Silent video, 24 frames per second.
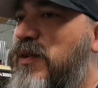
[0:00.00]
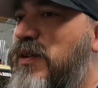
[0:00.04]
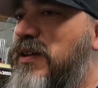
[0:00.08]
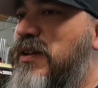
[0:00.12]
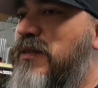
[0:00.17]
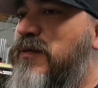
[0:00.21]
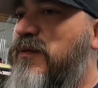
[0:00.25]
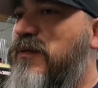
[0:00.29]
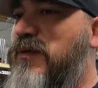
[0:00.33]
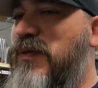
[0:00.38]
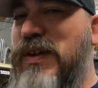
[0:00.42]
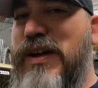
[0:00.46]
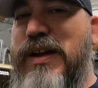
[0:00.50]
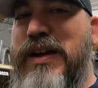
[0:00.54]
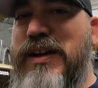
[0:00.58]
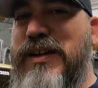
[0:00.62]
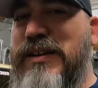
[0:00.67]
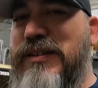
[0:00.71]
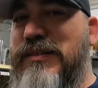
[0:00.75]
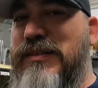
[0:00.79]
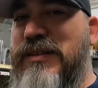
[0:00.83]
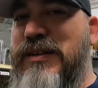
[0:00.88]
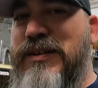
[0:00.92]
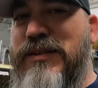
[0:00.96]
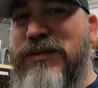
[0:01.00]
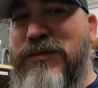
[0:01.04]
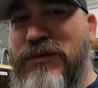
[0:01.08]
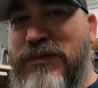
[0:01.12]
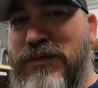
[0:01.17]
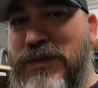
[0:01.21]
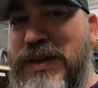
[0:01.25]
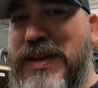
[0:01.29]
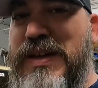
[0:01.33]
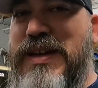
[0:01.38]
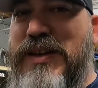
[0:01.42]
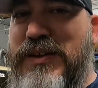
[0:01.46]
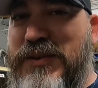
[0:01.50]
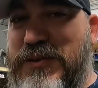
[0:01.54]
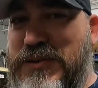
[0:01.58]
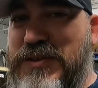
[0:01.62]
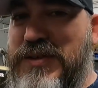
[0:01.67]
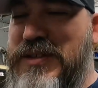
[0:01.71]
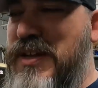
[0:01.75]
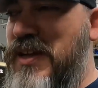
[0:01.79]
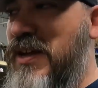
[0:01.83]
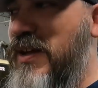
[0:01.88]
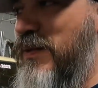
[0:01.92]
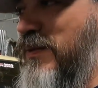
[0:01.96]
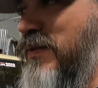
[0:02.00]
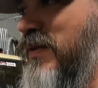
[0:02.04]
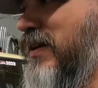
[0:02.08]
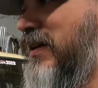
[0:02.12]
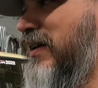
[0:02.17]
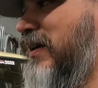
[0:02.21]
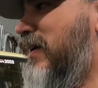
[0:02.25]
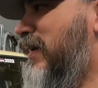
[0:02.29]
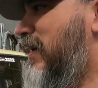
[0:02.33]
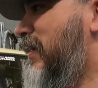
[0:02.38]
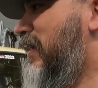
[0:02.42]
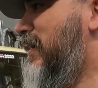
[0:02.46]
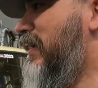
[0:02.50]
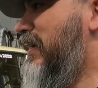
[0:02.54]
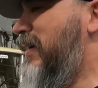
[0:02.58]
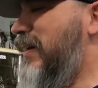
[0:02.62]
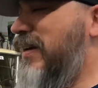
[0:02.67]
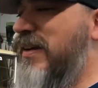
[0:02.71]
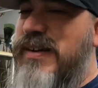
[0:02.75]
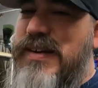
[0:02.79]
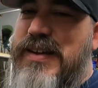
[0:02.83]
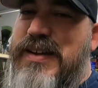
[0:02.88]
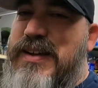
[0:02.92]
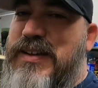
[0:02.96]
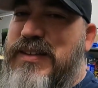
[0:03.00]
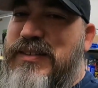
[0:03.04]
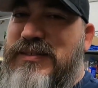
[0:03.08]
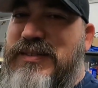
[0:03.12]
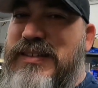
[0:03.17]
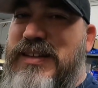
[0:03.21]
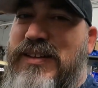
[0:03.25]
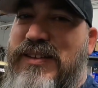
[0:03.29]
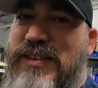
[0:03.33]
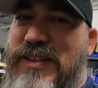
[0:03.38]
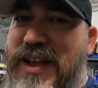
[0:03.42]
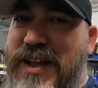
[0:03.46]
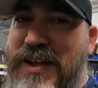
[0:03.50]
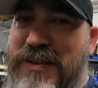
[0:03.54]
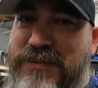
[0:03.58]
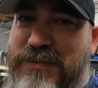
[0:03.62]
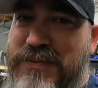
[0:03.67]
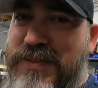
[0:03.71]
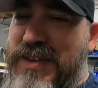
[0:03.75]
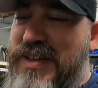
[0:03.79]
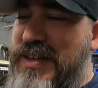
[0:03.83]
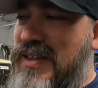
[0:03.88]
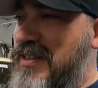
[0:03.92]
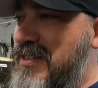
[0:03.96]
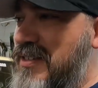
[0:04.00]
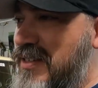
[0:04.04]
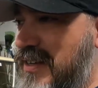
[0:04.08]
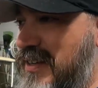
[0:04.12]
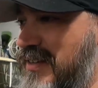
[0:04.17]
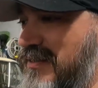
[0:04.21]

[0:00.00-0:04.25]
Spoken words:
really fun vehicle stuff. You know how life does.